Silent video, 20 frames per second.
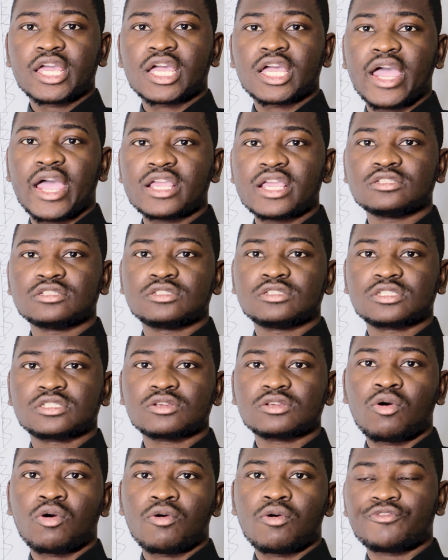
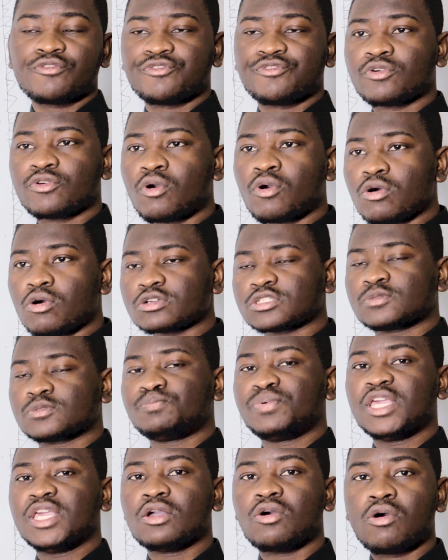kinds of goes
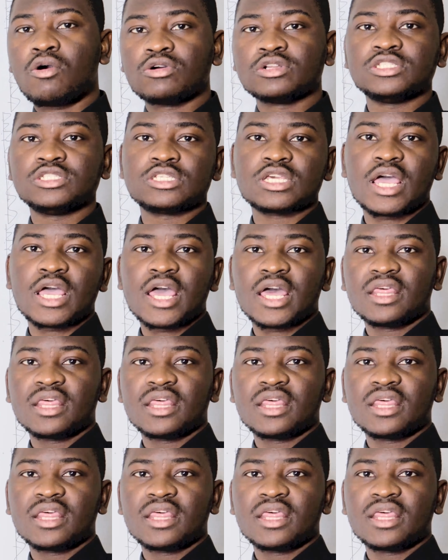beyond